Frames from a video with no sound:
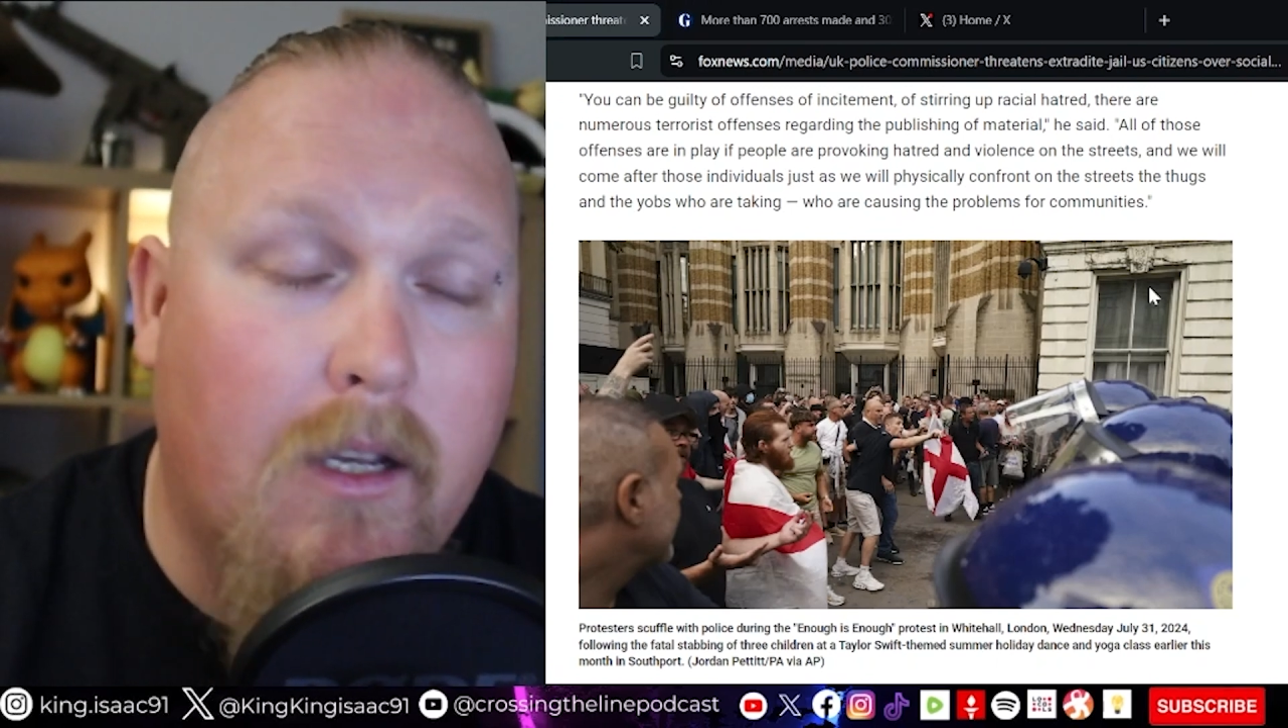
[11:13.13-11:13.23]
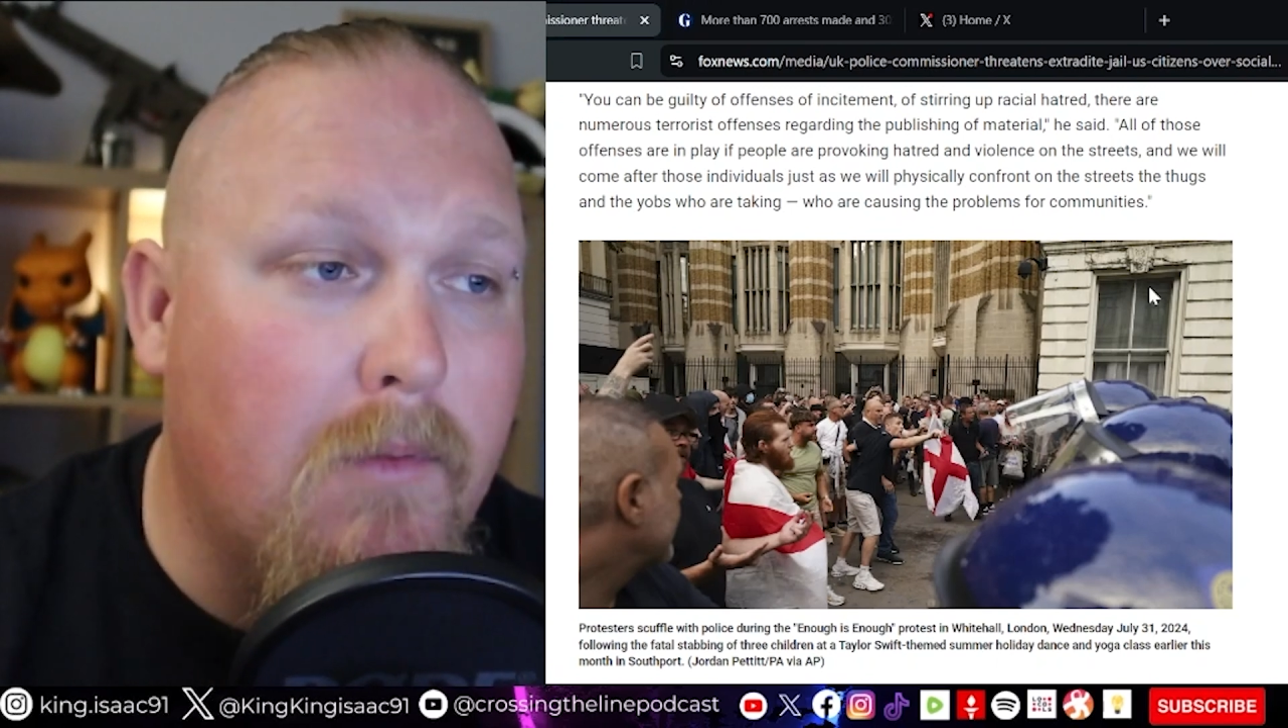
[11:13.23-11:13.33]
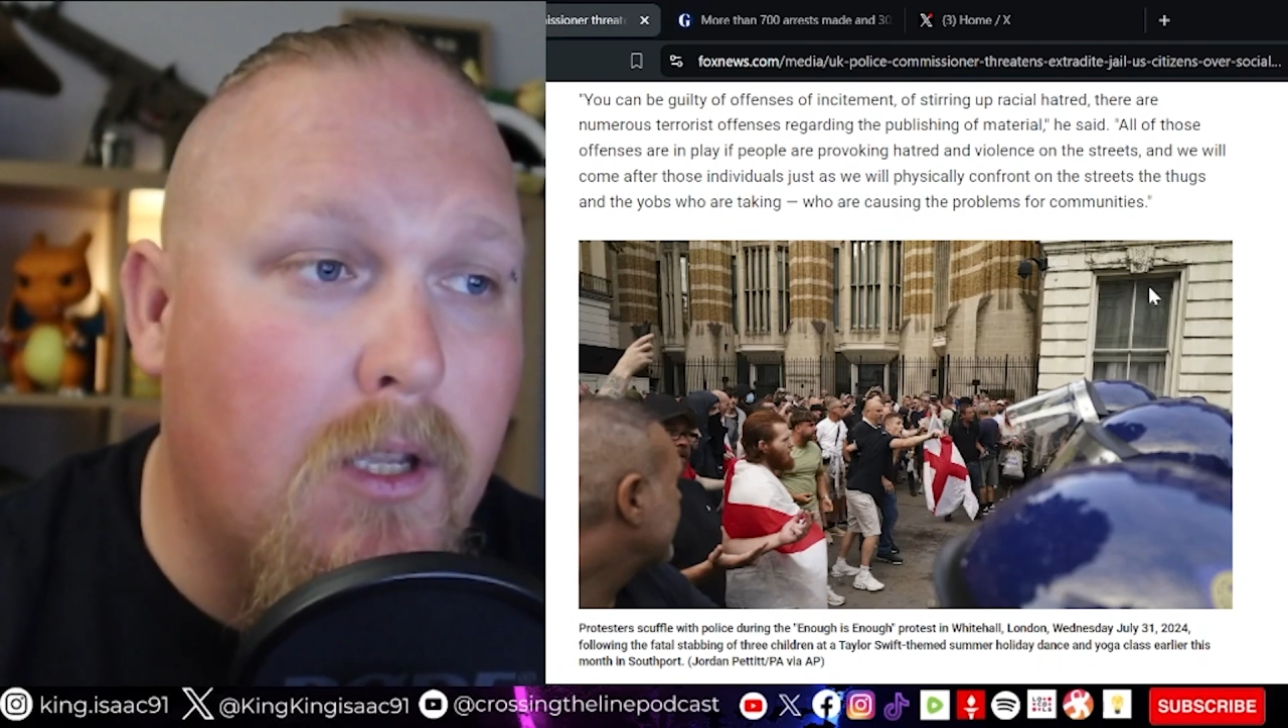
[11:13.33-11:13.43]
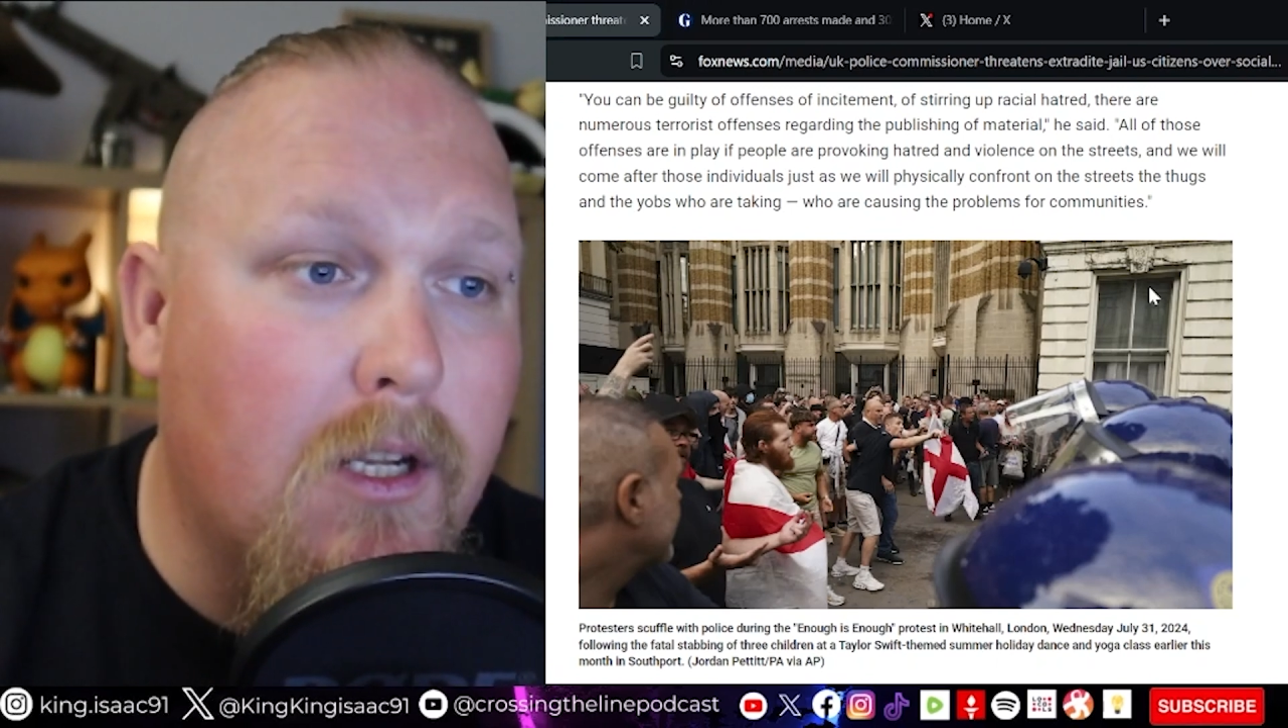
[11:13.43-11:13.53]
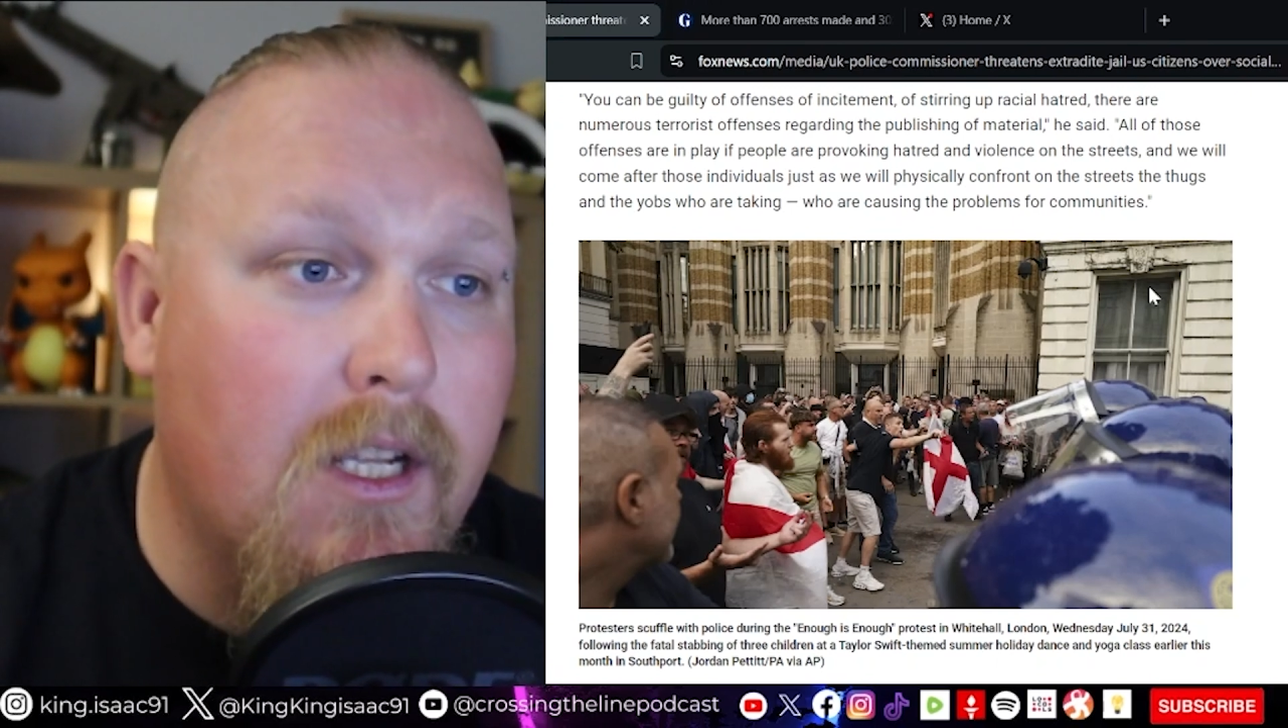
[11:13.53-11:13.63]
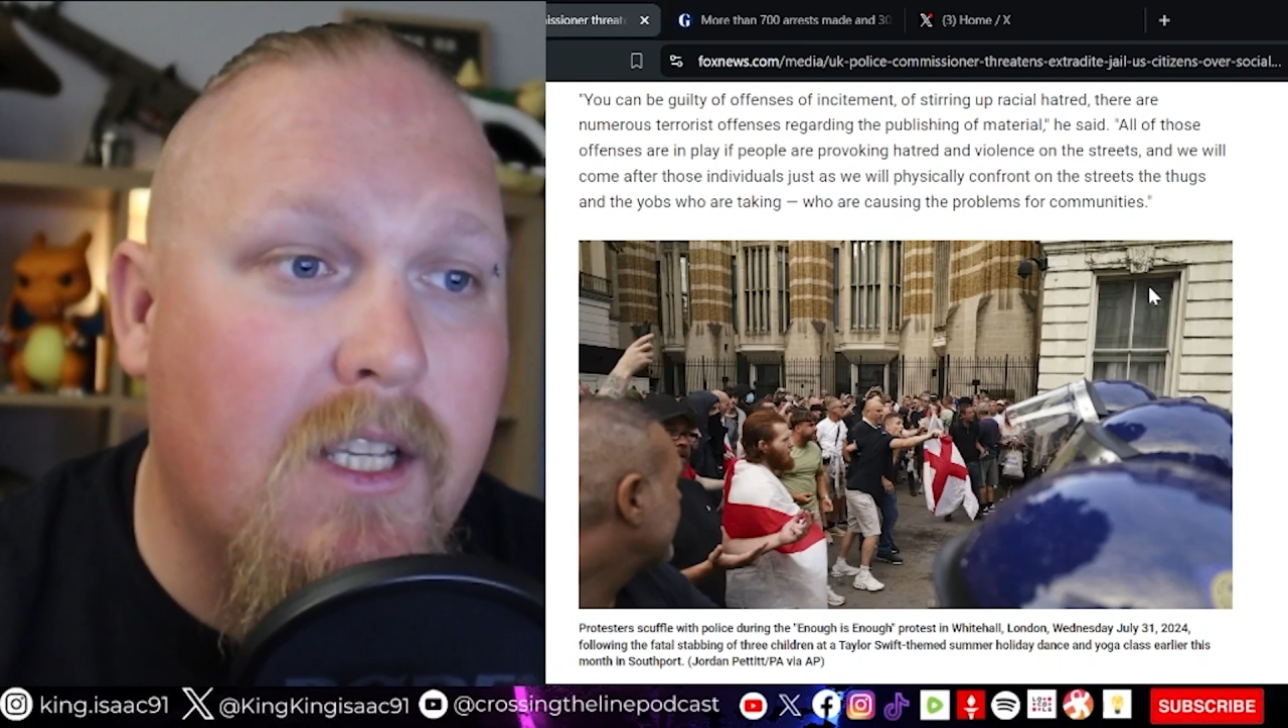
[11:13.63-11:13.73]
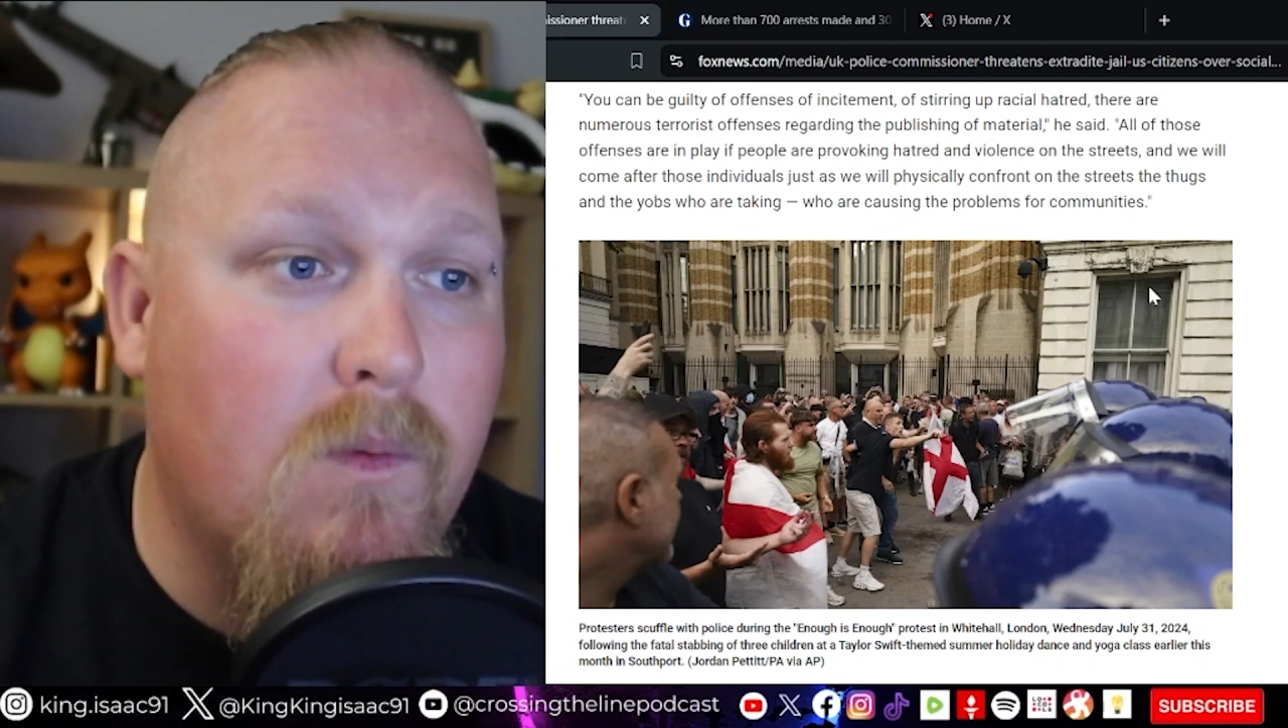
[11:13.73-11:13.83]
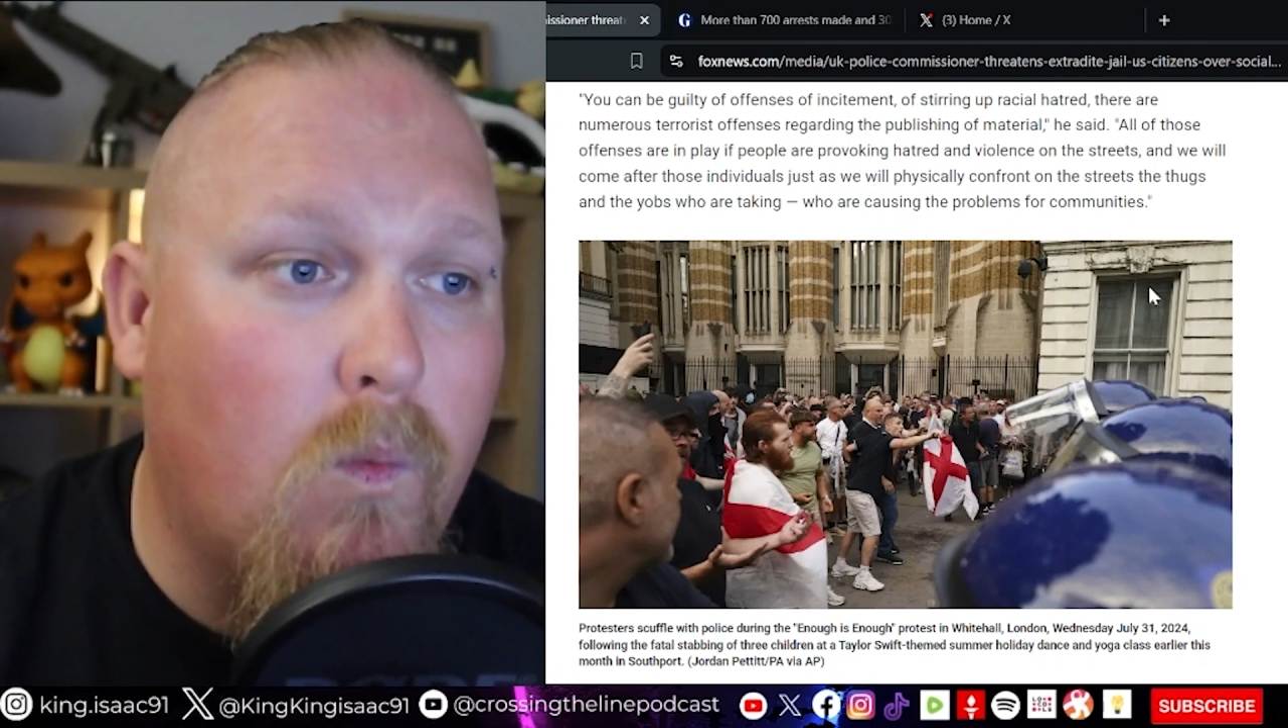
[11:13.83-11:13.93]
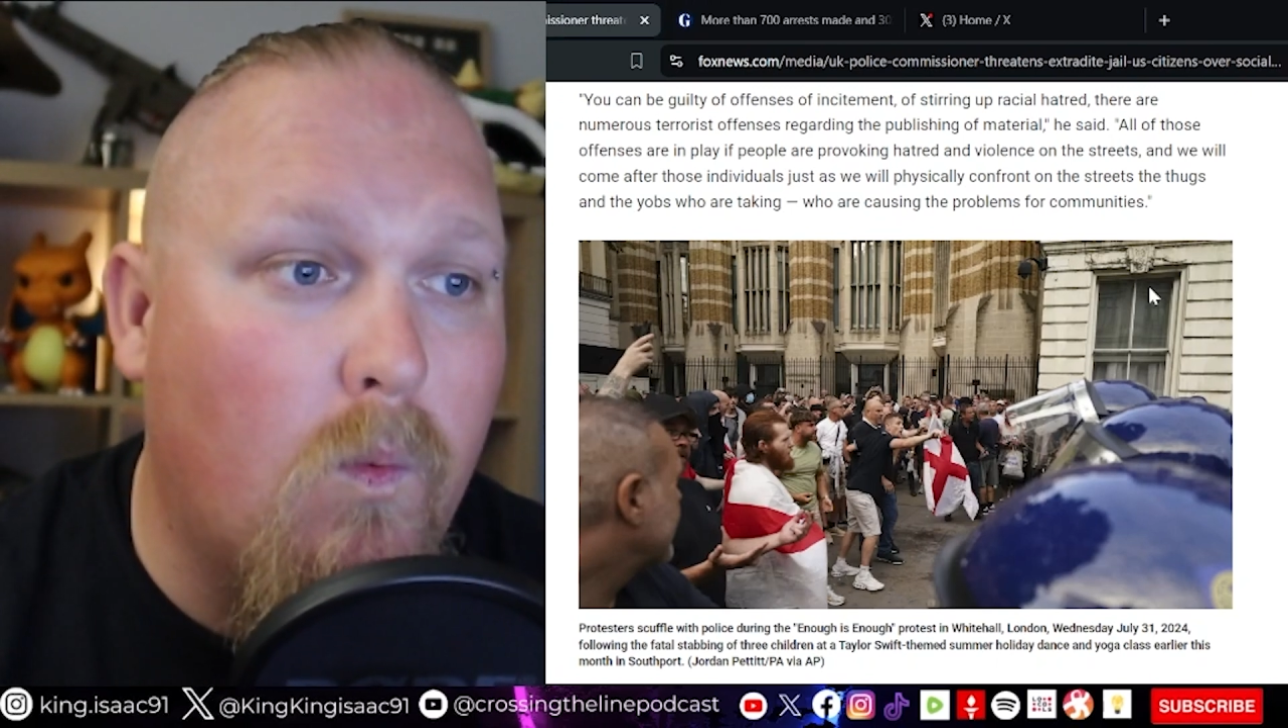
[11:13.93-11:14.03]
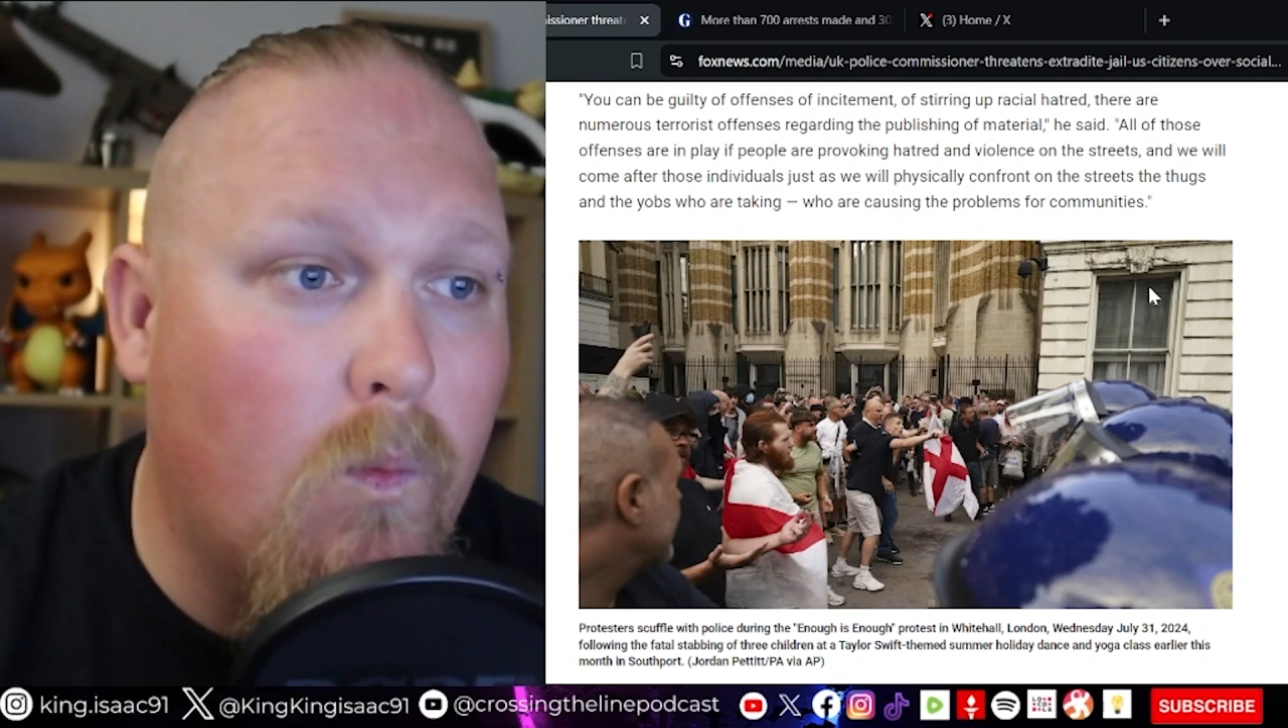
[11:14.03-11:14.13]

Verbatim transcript: communities